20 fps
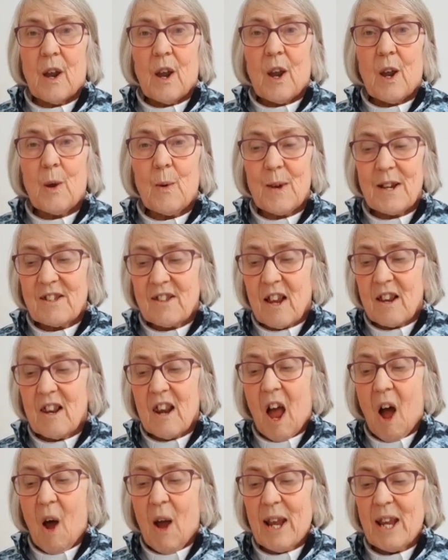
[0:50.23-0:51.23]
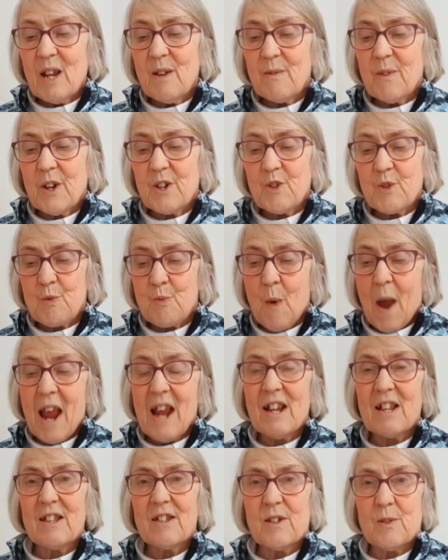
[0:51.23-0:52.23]
who is alive and
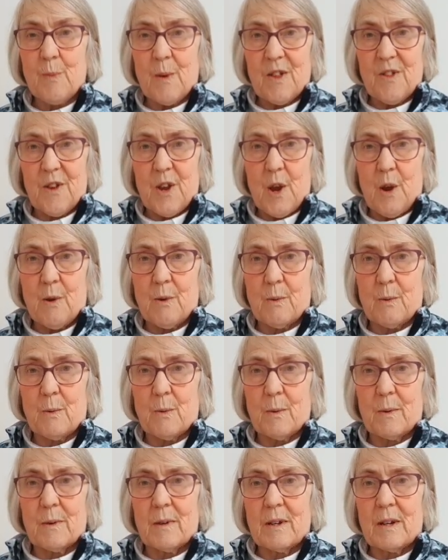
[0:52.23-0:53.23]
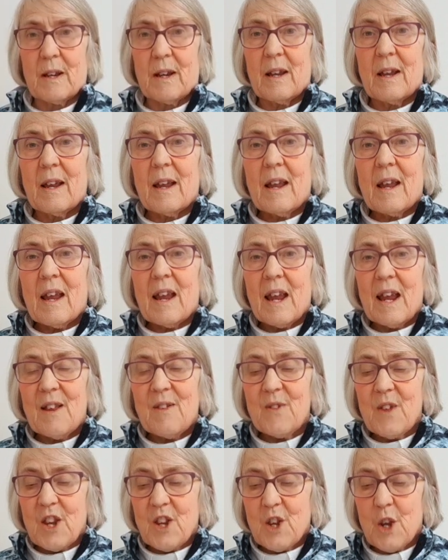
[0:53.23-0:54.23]
reigns with you
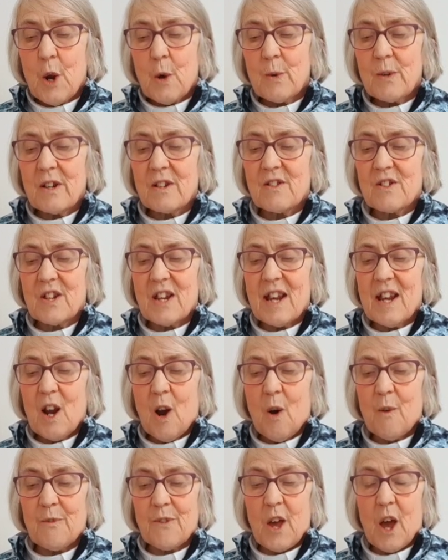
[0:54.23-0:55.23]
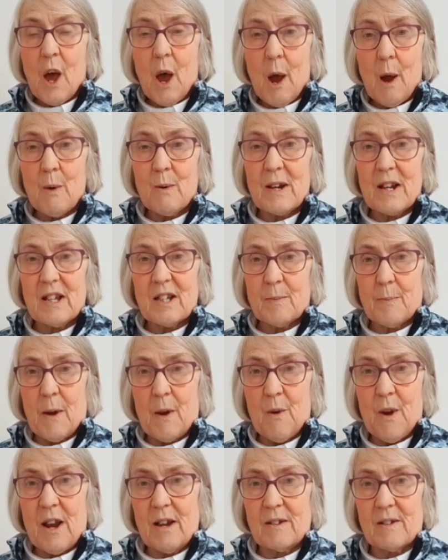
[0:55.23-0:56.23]
in the unity of the Holy
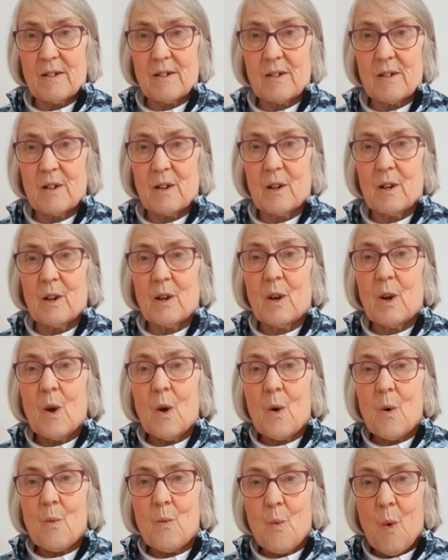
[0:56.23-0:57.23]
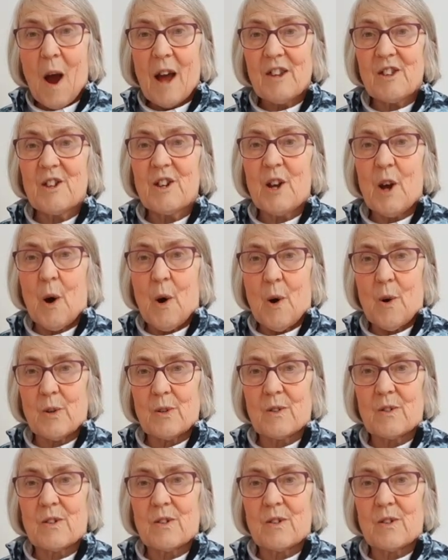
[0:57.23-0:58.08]
Spirit, one God,